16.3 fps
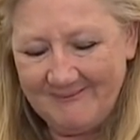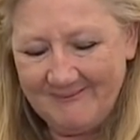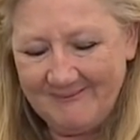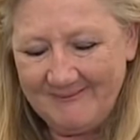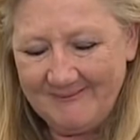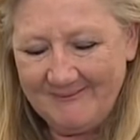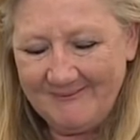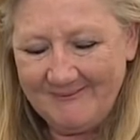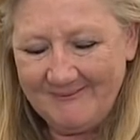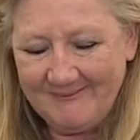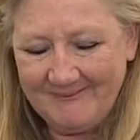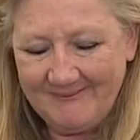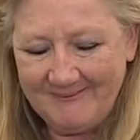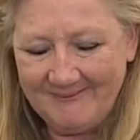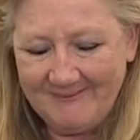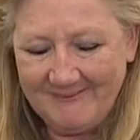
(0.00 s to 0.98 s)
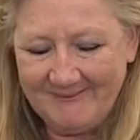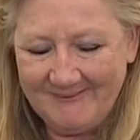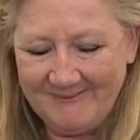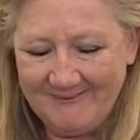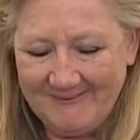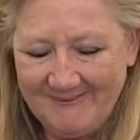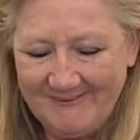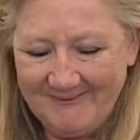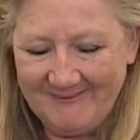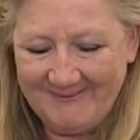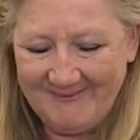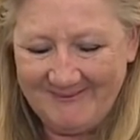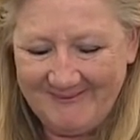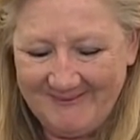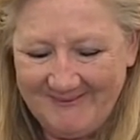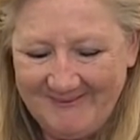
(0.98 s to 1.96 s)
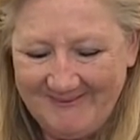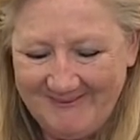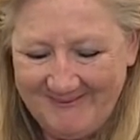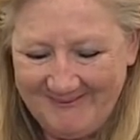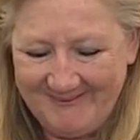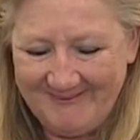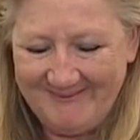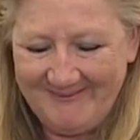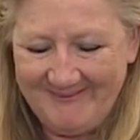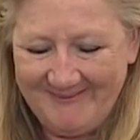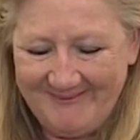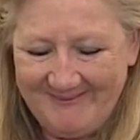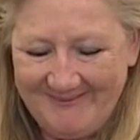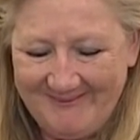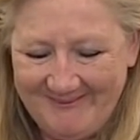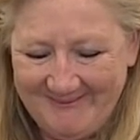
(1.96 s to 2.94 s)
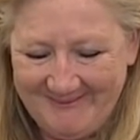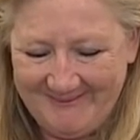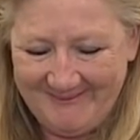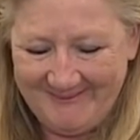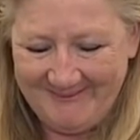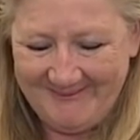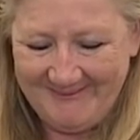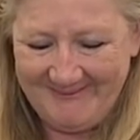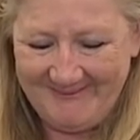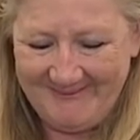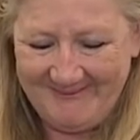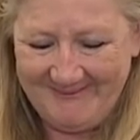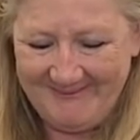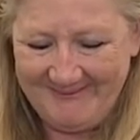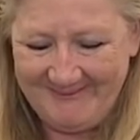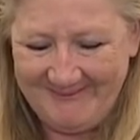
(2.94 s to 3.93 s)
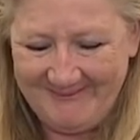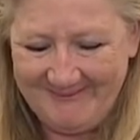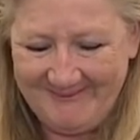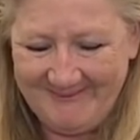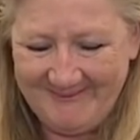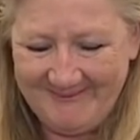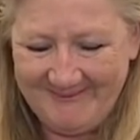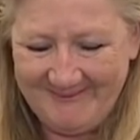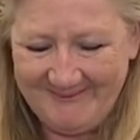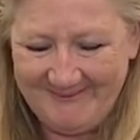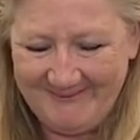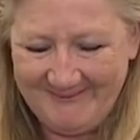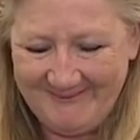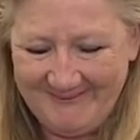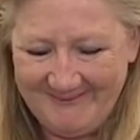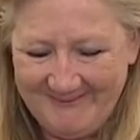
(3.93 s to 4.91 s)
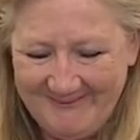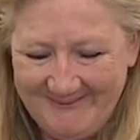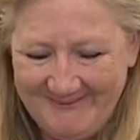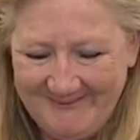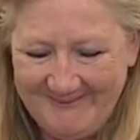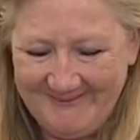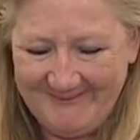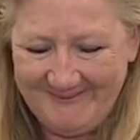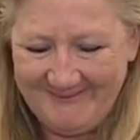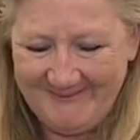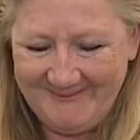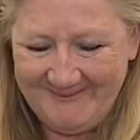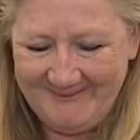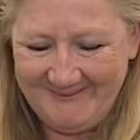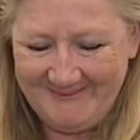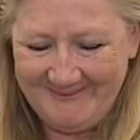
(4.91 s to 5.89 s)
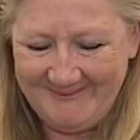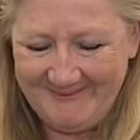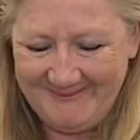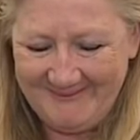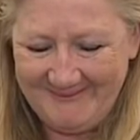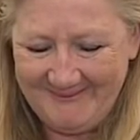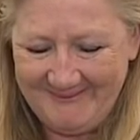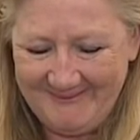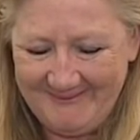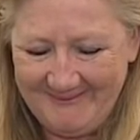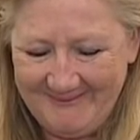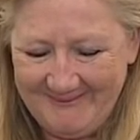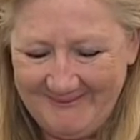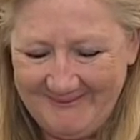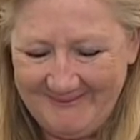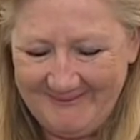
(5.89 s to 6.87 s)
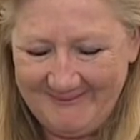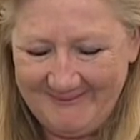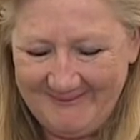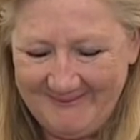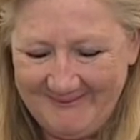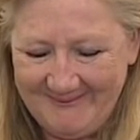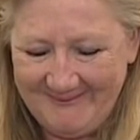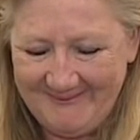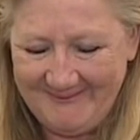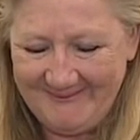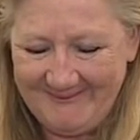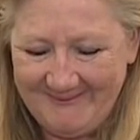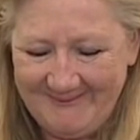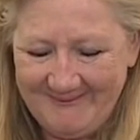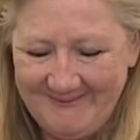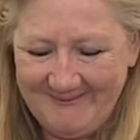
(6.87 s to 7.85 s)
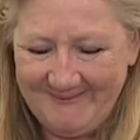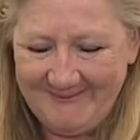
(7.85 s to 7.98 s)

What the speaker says: No words are spoken by the person on screen.